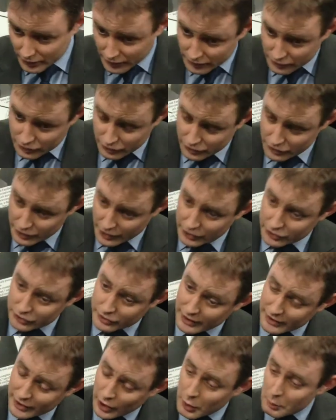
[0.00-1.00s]
suggest
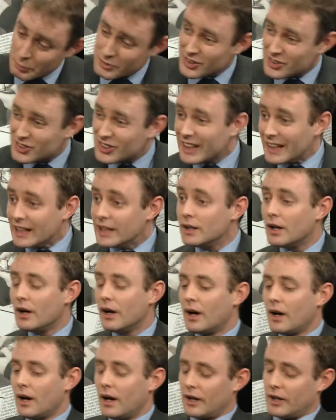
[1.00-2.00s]
and hope to see
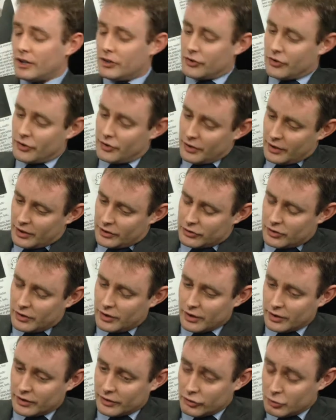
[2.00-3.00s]
is
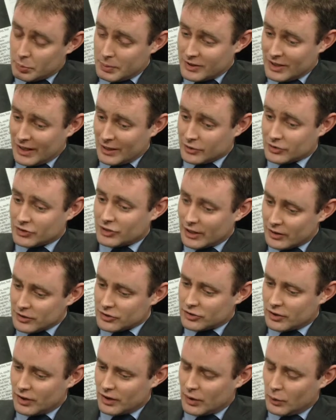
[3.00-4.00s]
that Grimsby Town
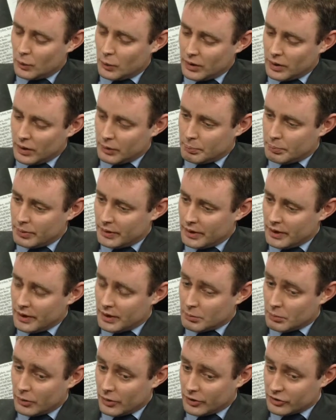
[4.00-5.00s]
Centre will be
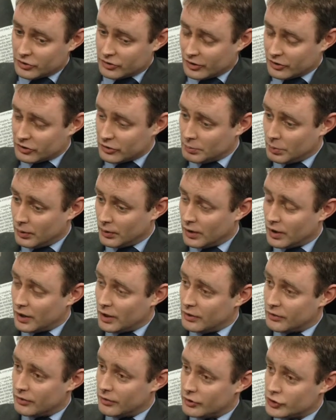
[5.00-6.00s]
more accessible
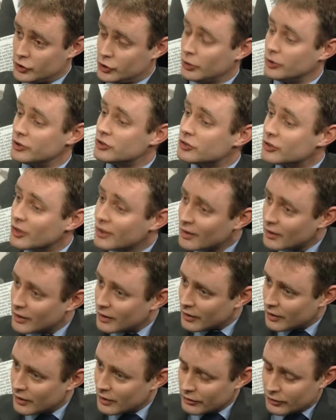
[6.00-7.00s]
over a choice,
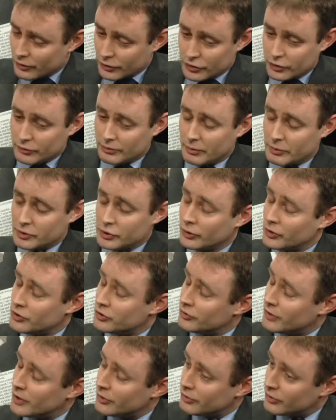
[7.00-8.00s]
from a choice
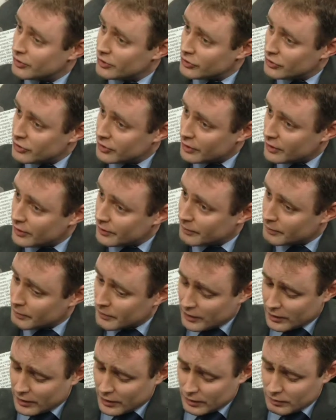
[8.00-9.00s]
of different
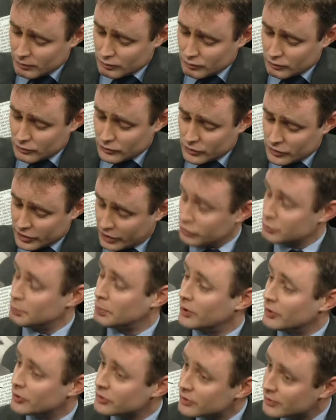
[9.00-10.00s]

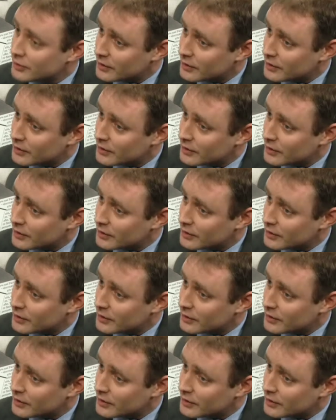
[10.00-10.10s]
transport